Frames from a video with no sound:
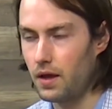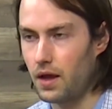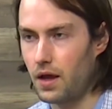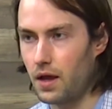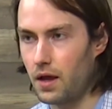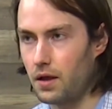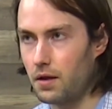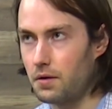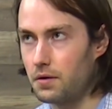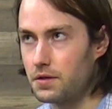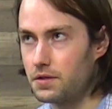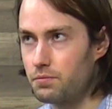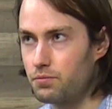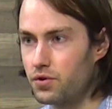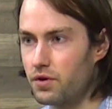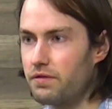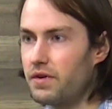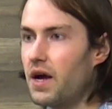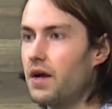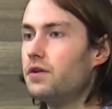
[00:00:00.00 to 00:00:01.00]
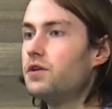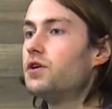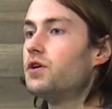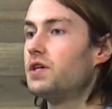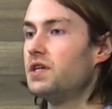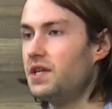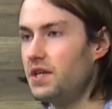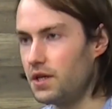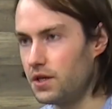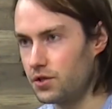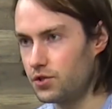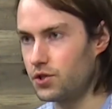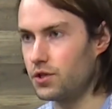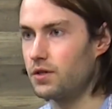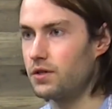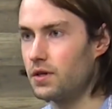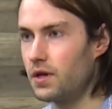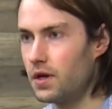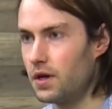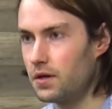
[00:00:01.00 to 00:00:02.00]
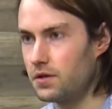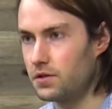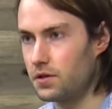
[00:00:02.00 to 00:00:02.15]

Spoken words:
and provide cohesion